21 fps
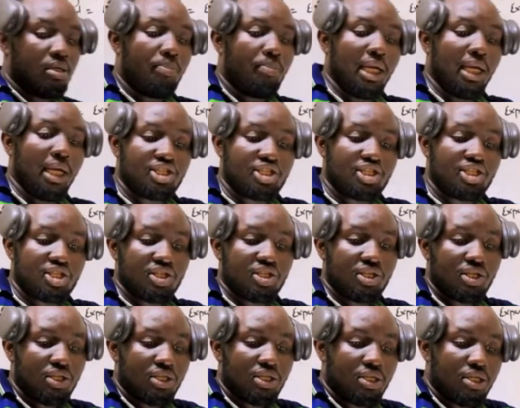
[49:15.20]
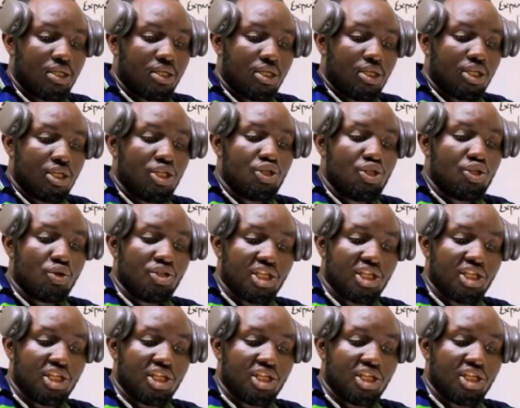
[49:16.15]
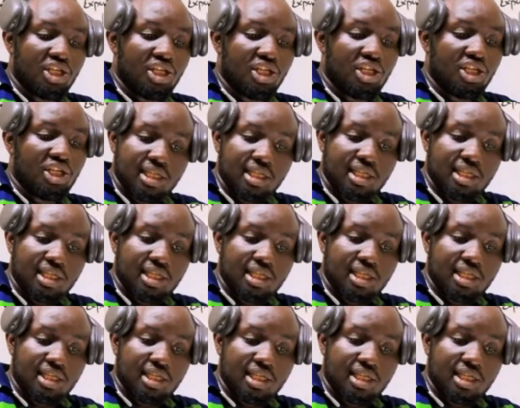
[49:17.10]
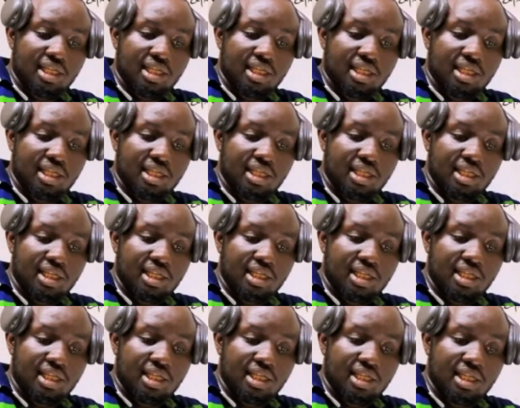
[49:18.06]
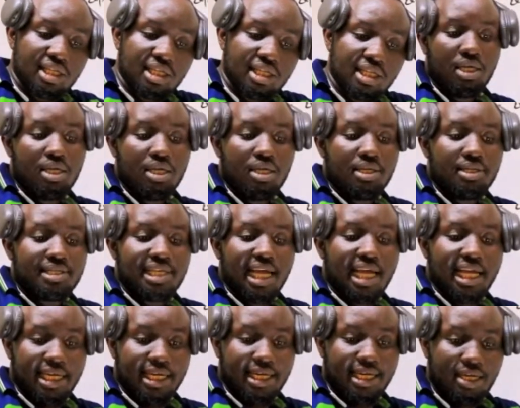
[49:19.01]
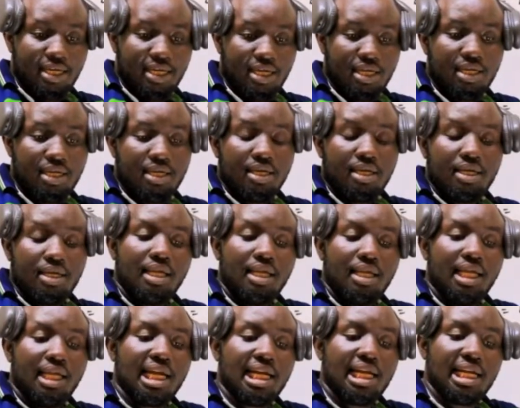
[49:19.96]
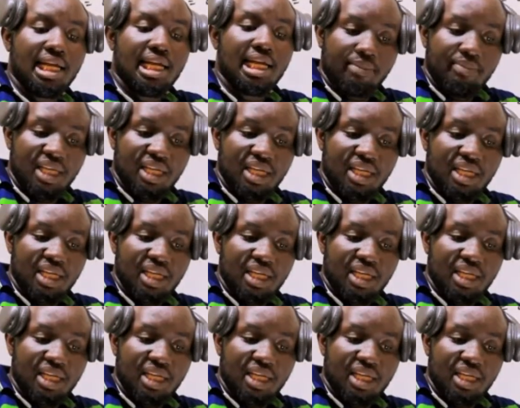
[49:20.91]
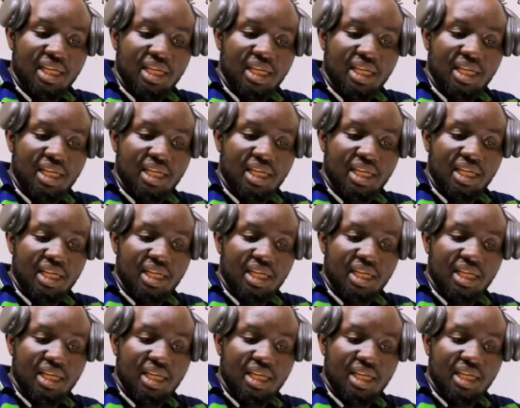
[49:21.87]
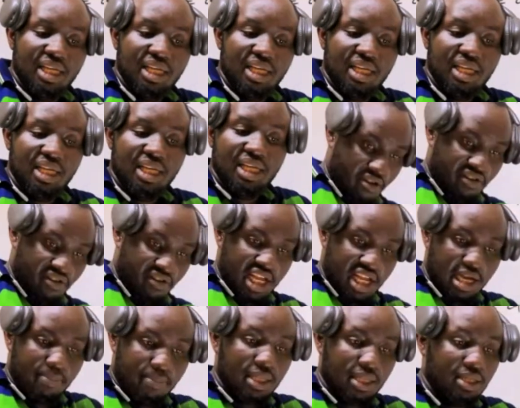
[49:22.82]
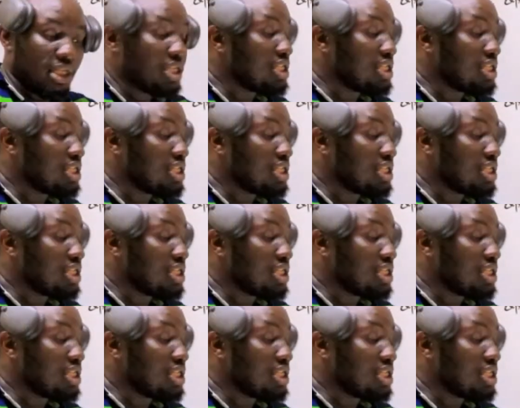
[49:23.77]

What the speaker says: please do these things in what? On the question. Sign. In an examination, usifanye hiki tunafanya hapa. These